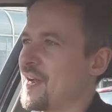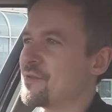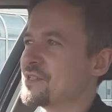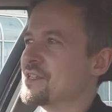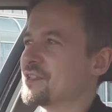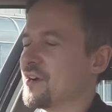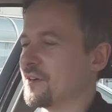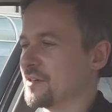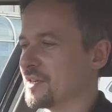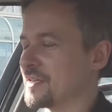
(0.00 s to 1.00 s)
how is this
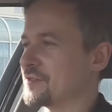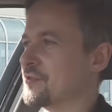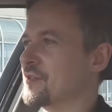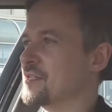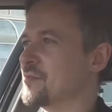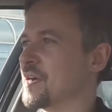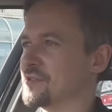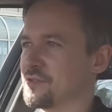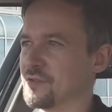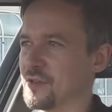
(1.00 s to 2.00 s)
car going to last all these miles
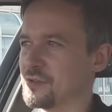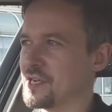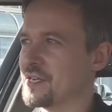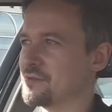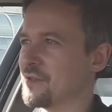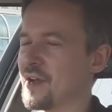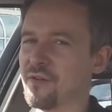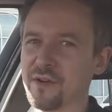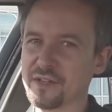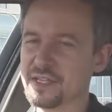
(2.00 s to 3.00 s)
and all those years
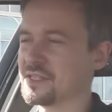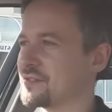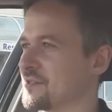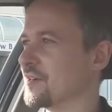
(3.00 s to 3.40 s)
without at least, you